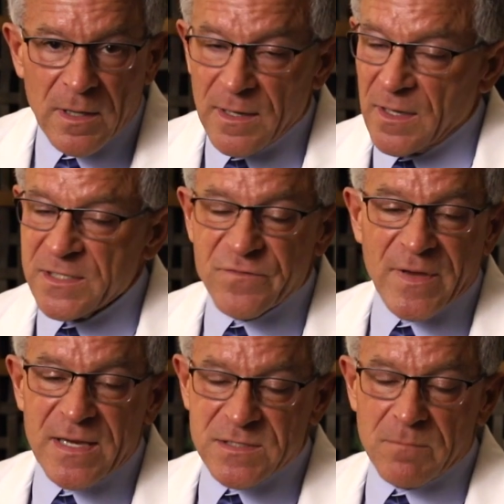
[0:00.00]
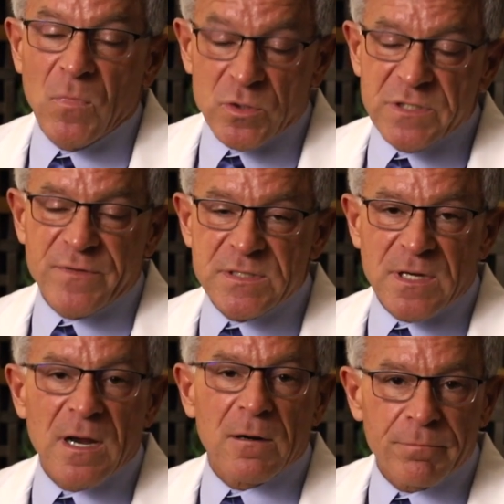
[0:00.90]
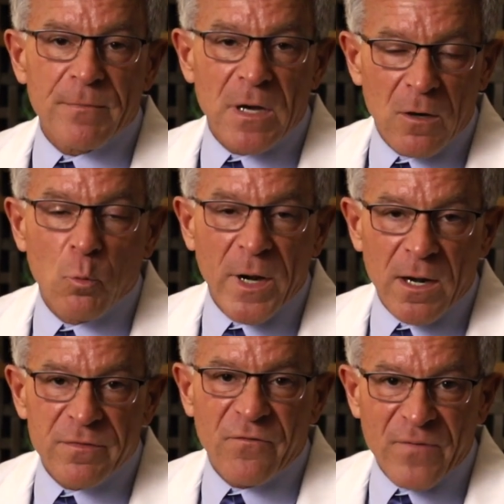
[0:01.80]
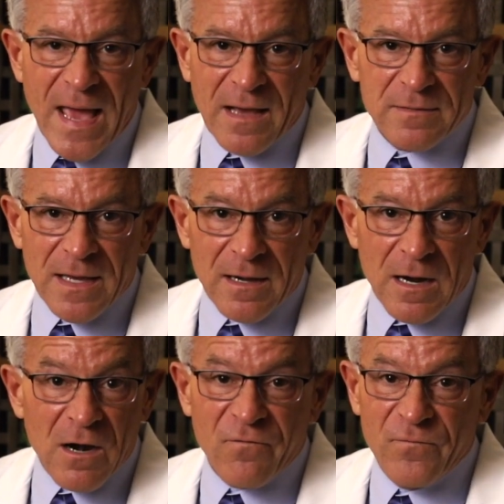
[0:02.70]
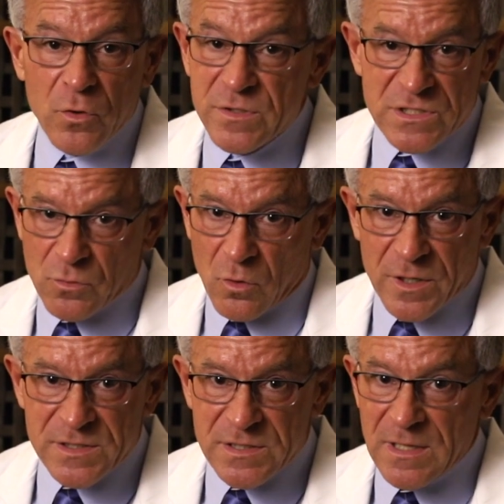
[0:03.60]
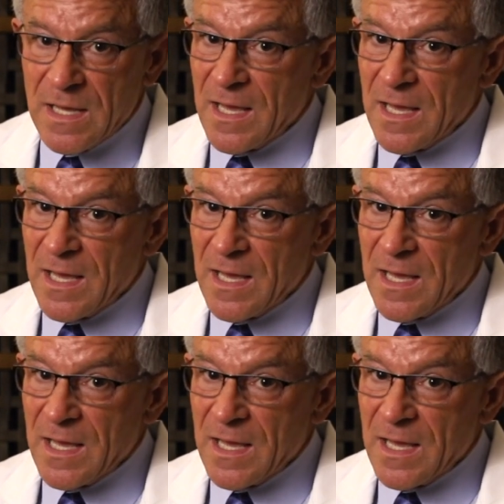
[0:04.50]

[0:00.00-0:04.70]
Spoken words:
Now let's face it, most of us are aware of the fact that our food source,